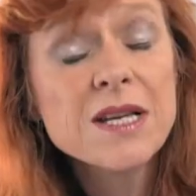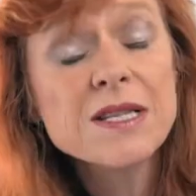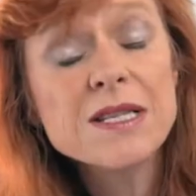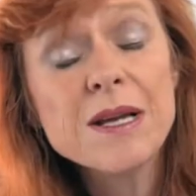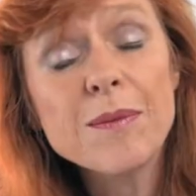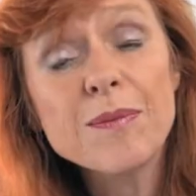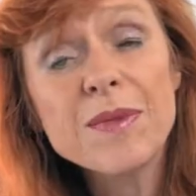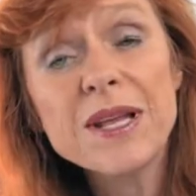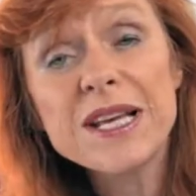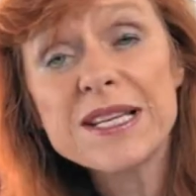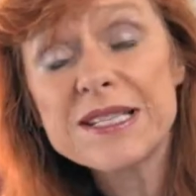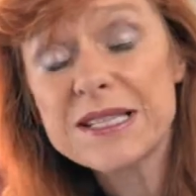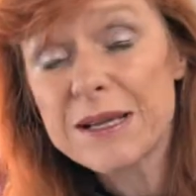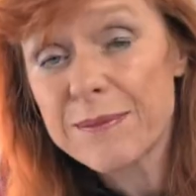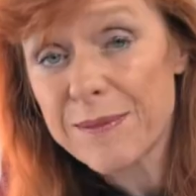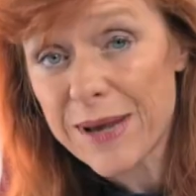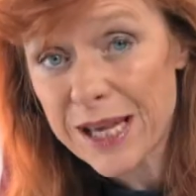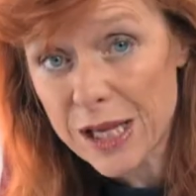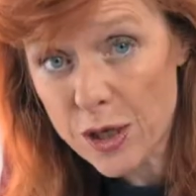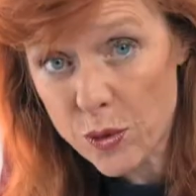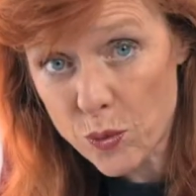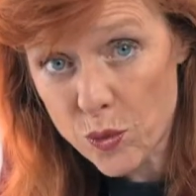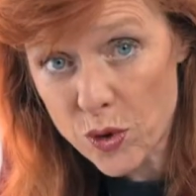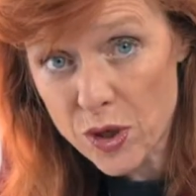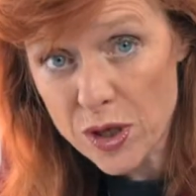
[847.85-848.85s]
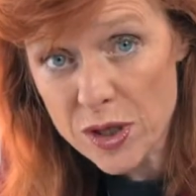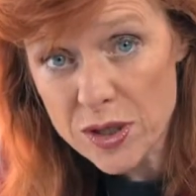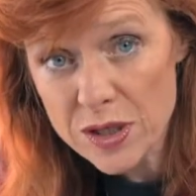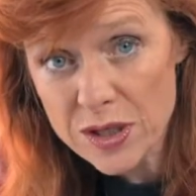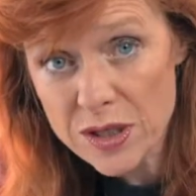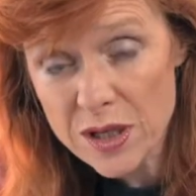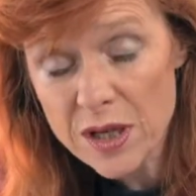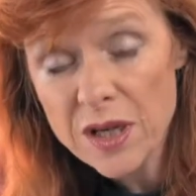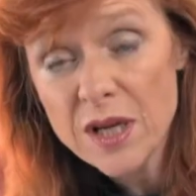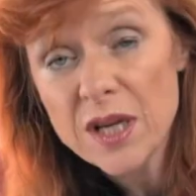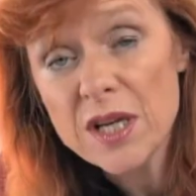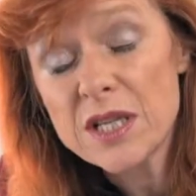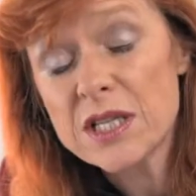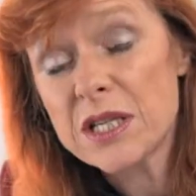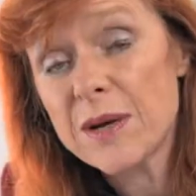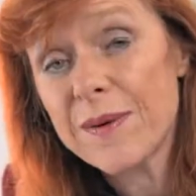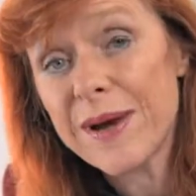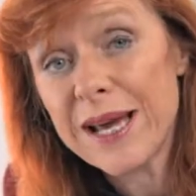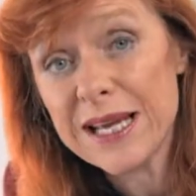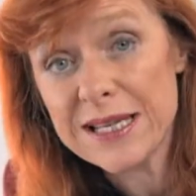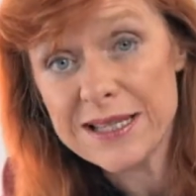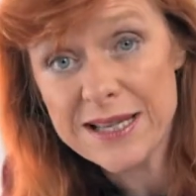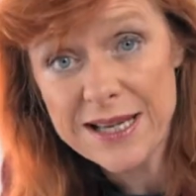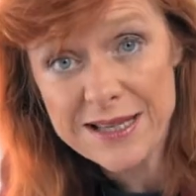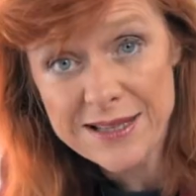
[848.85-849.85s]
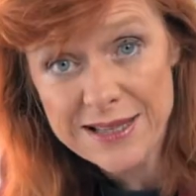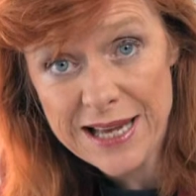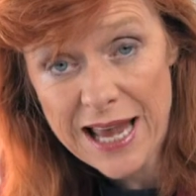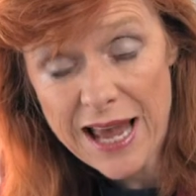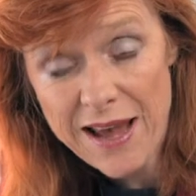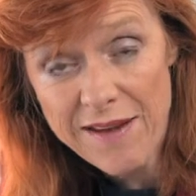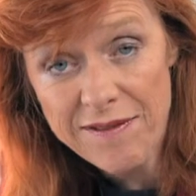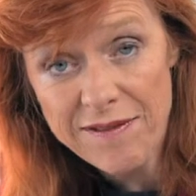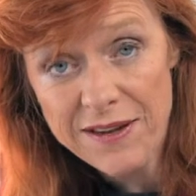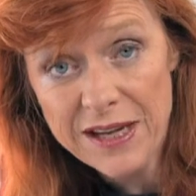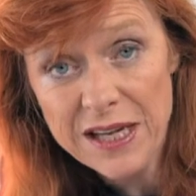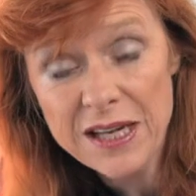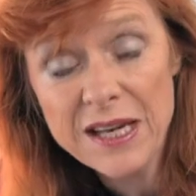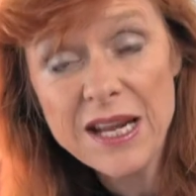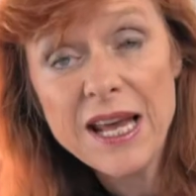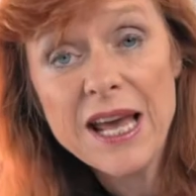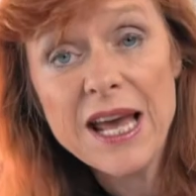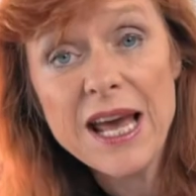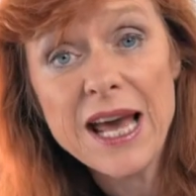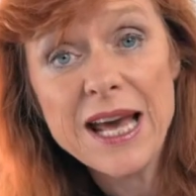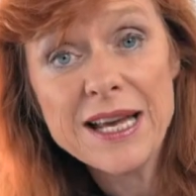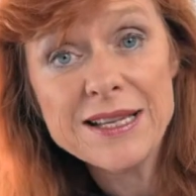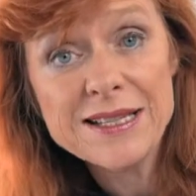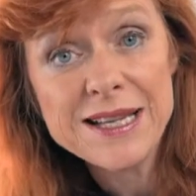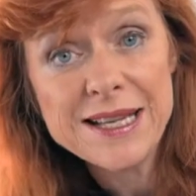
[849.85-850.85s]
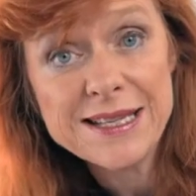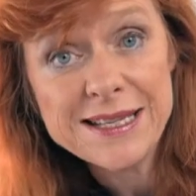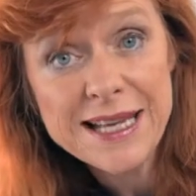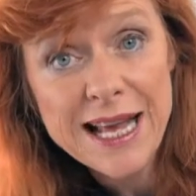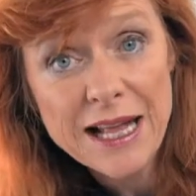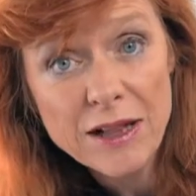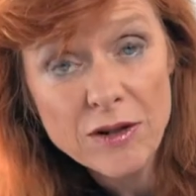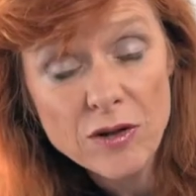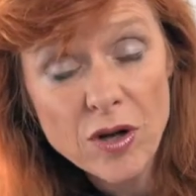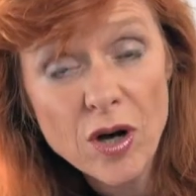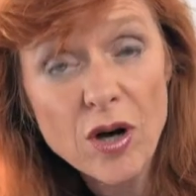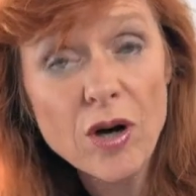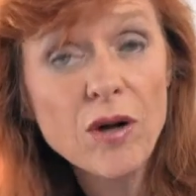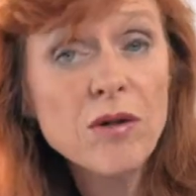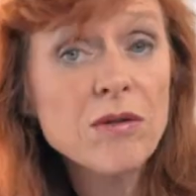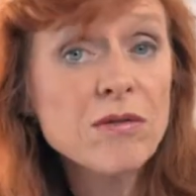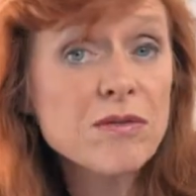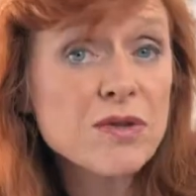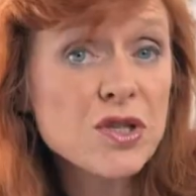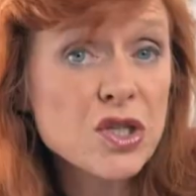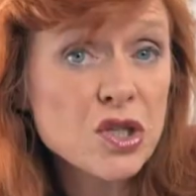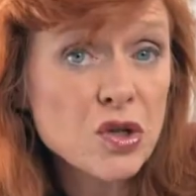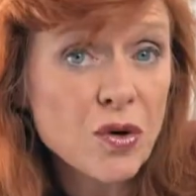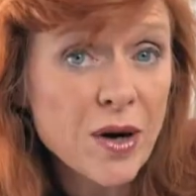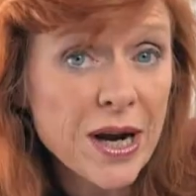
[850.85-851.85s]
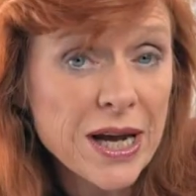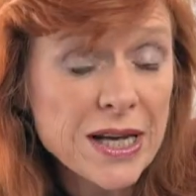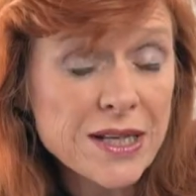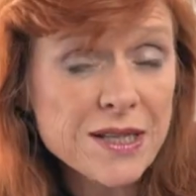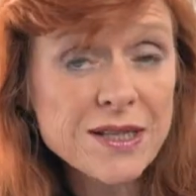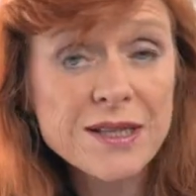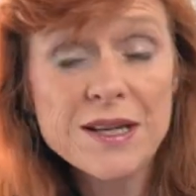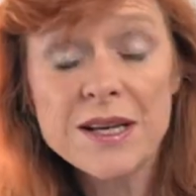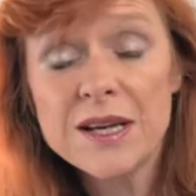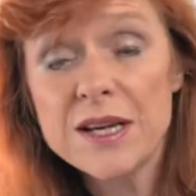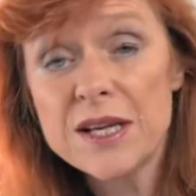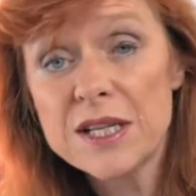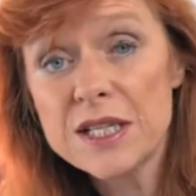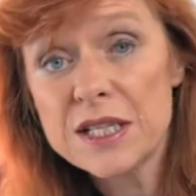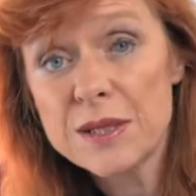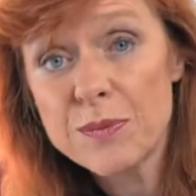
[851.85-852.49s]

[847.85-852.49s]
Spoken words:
Some things can make it worse, so excess caffeine, excess alcohol, stress,